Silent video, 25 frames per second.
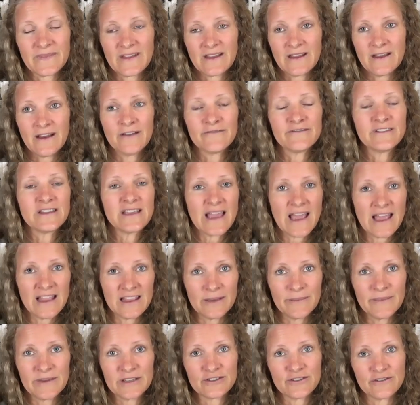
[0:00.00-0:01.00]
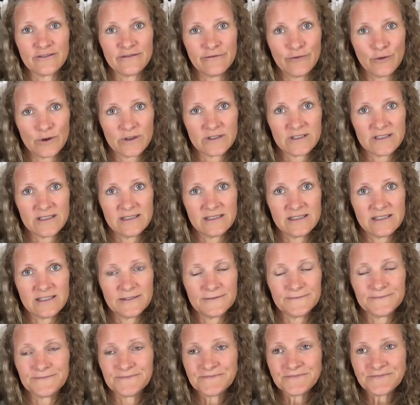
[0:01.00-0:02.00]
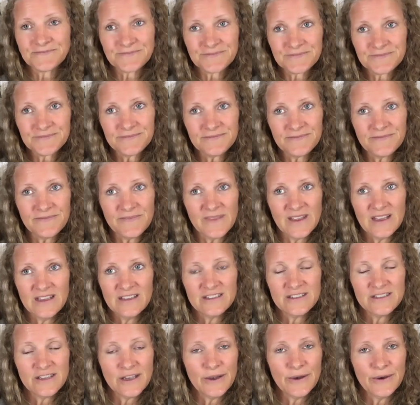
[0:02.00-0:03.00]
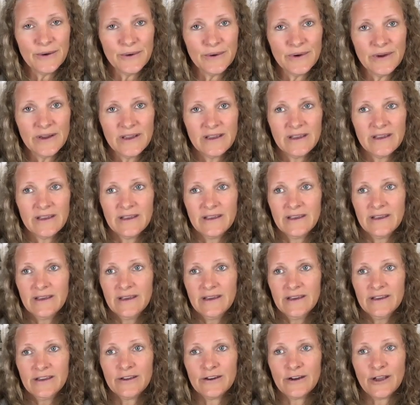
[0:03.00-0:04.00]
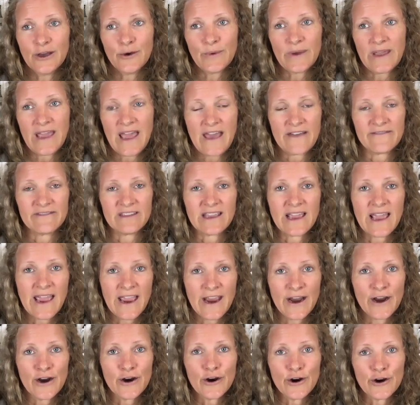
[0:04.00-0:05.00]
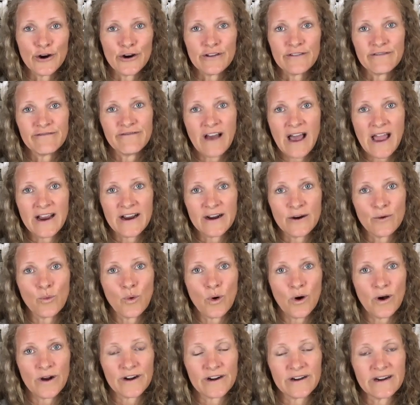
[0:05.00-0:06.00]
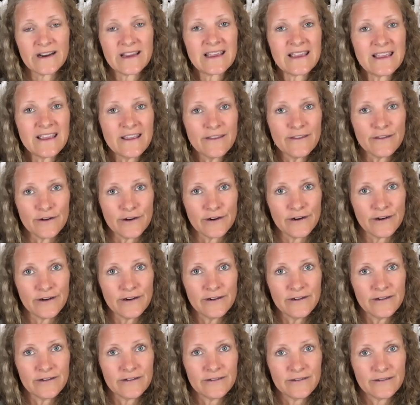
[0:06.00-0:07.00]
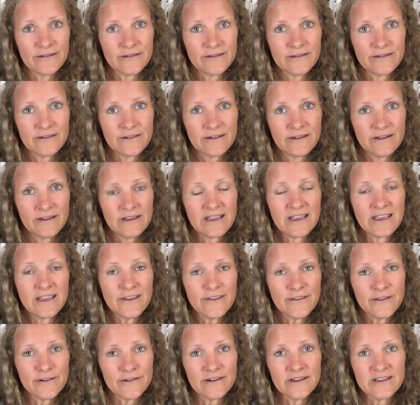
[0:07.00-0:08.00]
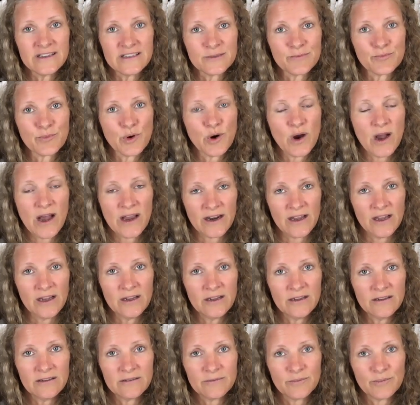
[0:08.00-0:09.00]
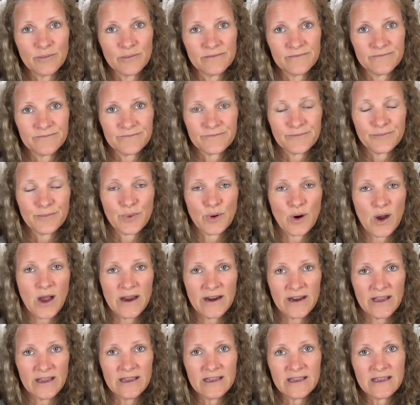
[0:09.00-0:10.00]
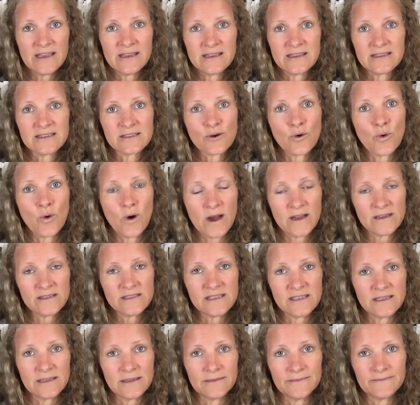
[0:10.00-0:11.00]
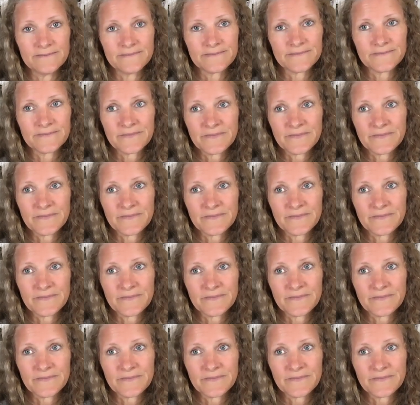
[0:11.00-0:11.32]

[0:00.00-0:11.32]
of the elemental forces. So, we have the air, earth, fire, water, ether. Ether is prana. Prana is quantum,